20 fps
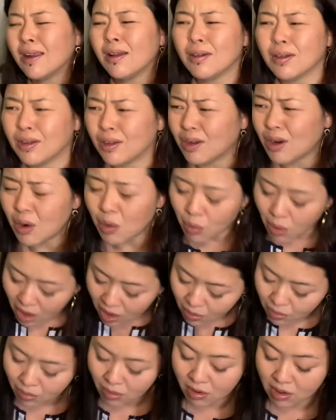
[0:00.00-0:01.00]
you don't want to
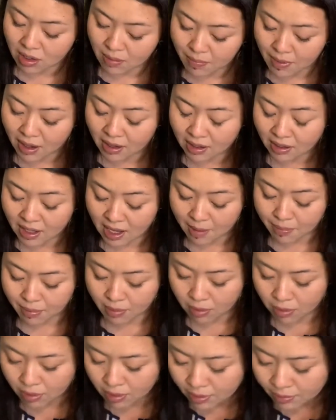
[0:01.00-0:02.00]
worry about it,
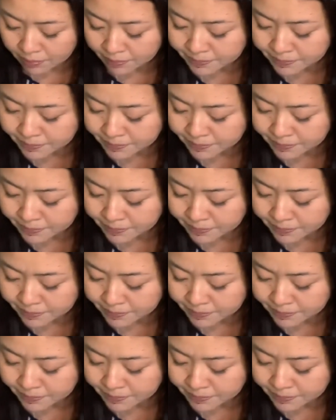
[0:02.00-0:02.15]
Capricorn.